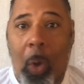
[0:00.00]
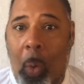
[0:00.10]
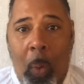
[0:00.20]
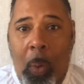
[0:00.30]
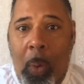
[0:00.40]

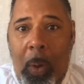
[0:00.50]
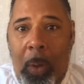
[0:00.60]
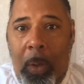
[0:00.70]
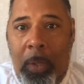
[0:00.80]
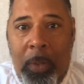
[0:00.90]

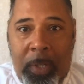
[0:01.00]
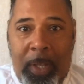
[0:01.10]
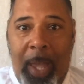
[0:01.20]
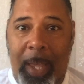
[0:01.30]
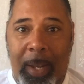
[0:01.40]
or you
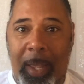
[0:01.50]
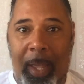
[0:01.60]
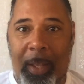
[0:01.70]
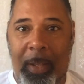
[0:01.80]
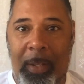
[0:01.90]
stay in it.